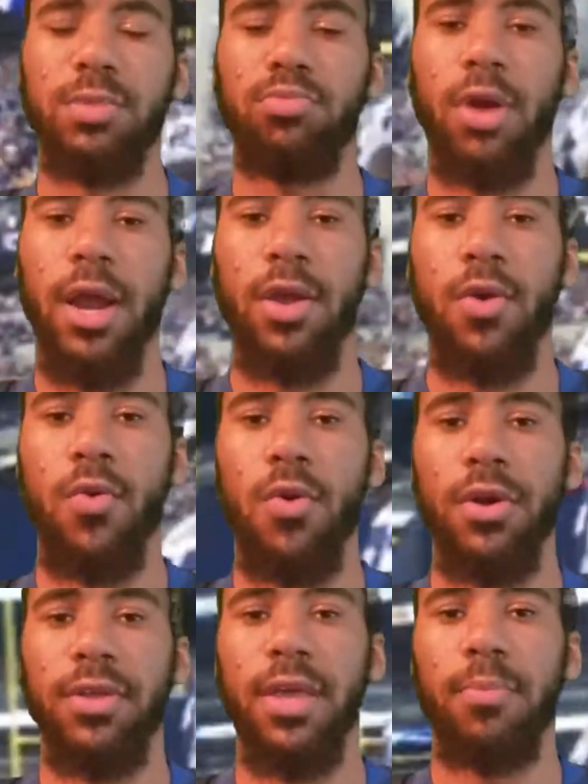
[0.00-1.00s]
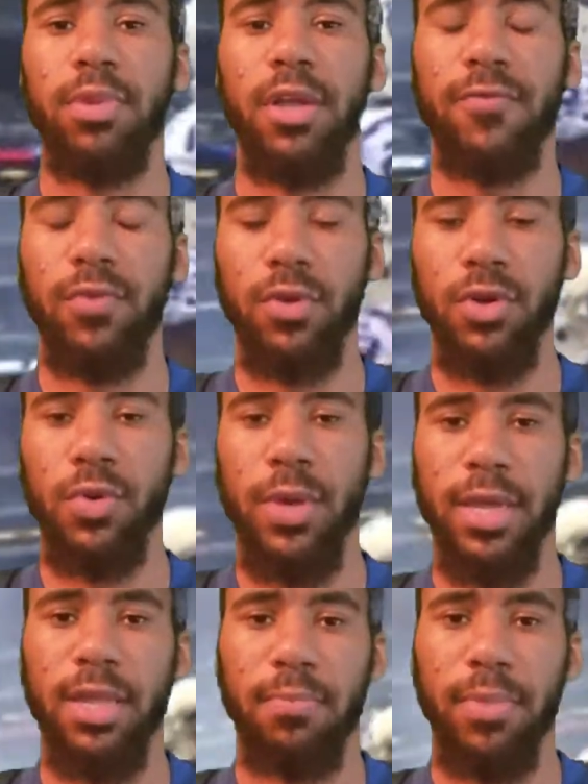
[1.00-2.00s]
Brian Hoyer that played for the New
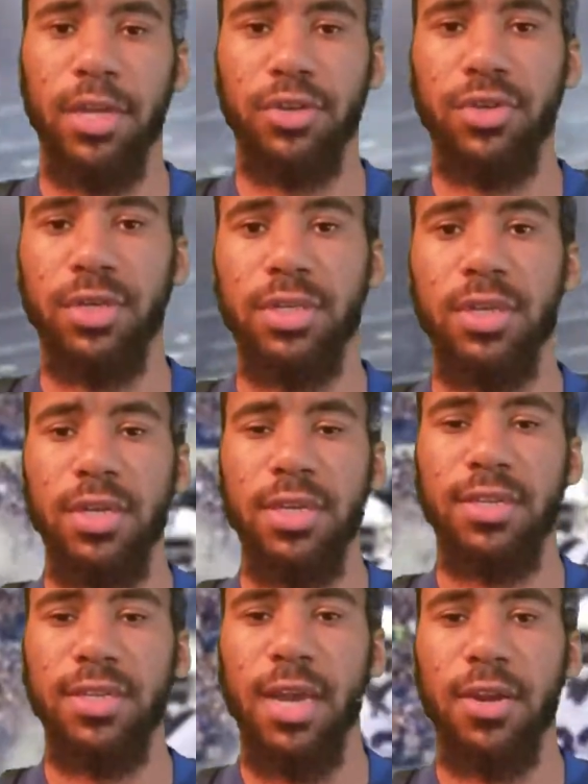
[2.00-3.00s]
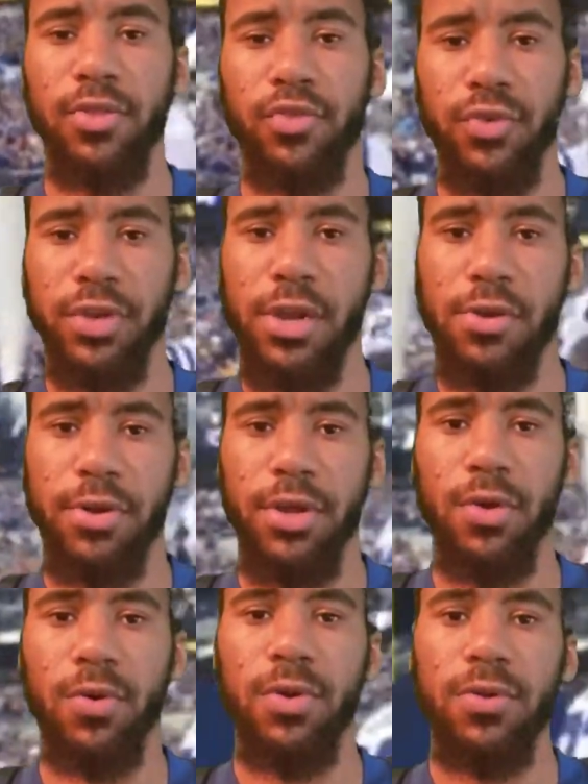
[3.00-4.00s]
England Patriots. He signed a three-year
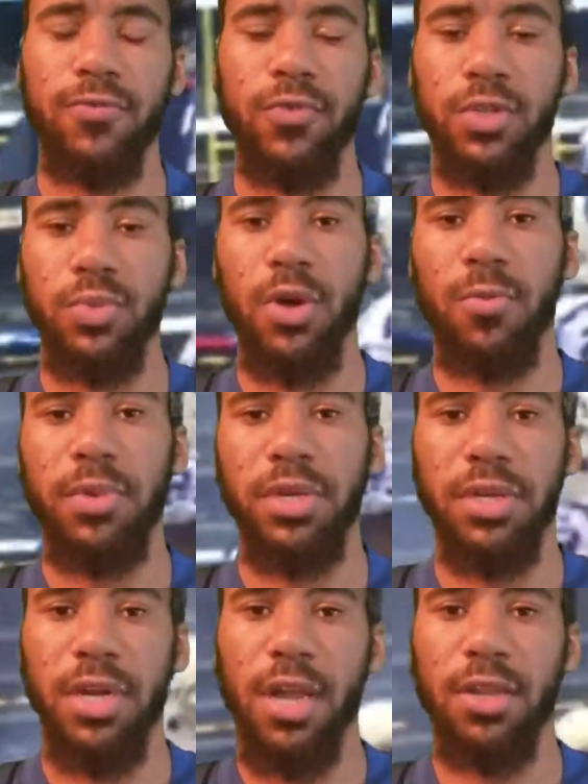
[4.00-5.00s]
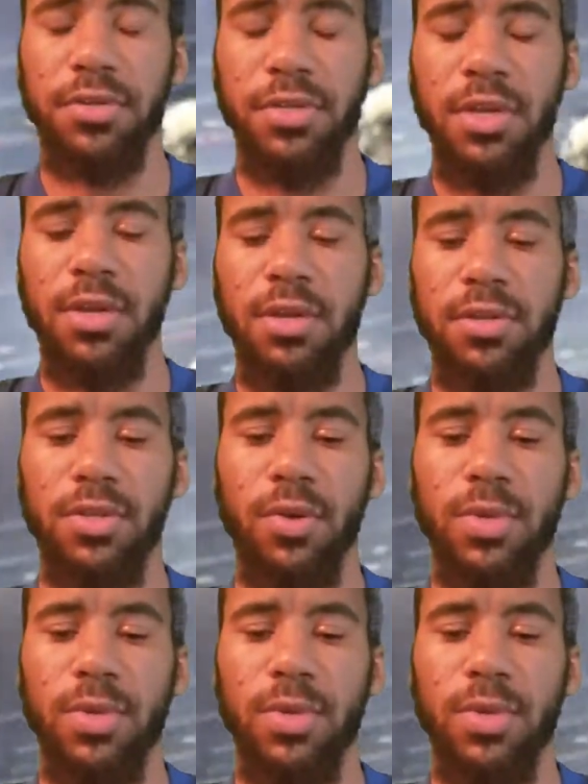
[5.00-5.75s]
deal for $12 million. So